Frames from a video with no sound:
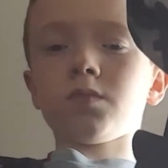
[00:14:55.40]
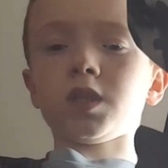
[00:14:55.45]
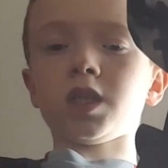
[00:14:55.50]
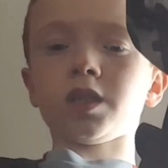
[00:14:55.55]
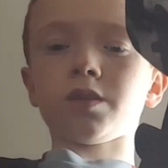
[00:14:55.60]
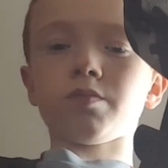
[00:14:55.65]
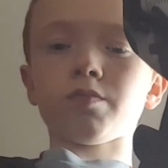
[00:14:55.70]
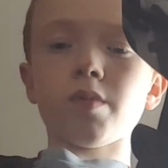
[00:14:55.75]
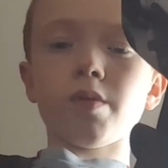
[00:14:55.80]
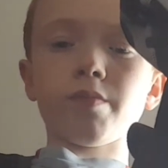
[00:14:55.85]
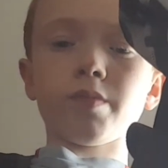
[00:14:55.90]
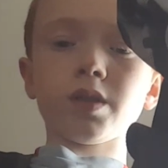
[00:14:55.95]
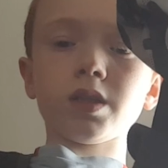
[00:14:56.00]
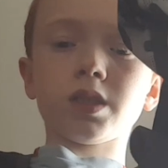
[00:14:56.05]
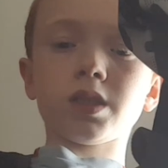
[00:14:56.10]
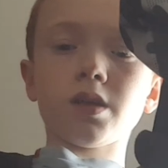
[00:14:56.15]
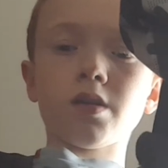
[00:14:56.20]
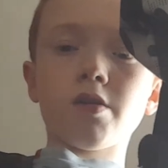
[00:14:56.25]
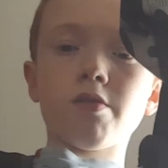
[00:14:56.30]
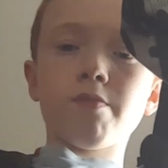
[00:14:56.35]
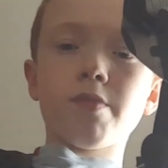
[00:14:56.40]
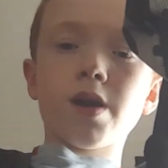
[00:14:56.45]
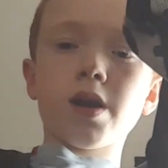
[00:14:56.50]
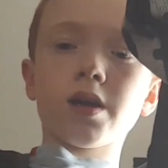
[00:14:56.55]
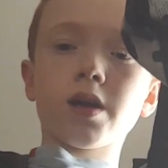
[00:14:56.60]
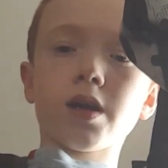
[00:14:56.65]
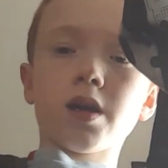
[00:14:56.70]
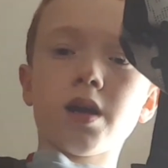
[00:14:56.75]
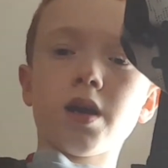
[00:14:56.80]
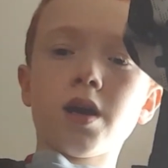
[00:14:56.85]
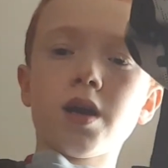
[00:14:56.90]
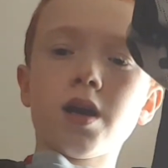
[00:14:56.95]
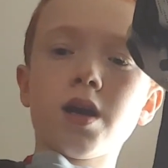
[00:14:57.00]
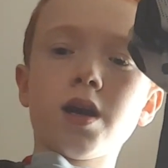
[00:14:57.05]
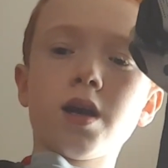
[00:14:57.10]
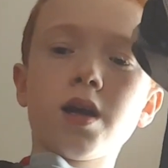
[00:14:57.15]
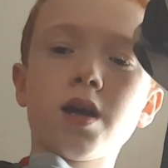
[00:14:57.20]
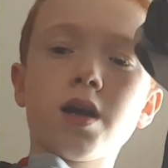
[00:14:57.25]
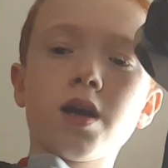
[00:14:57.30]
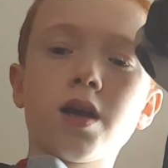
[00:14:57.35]
That's my military bag,
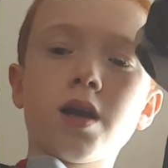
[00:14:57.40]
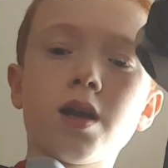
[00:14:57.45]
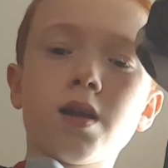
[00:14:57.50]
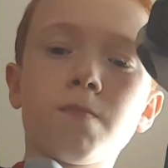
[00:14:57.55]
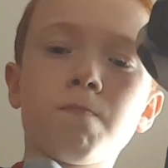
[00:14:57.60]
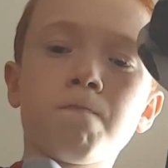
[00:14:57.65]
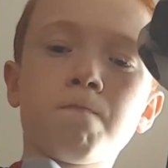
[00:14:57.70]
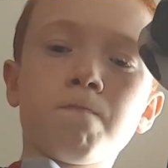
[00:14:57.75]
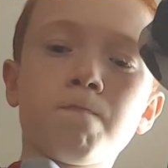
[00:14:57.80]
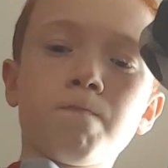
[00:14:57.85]
and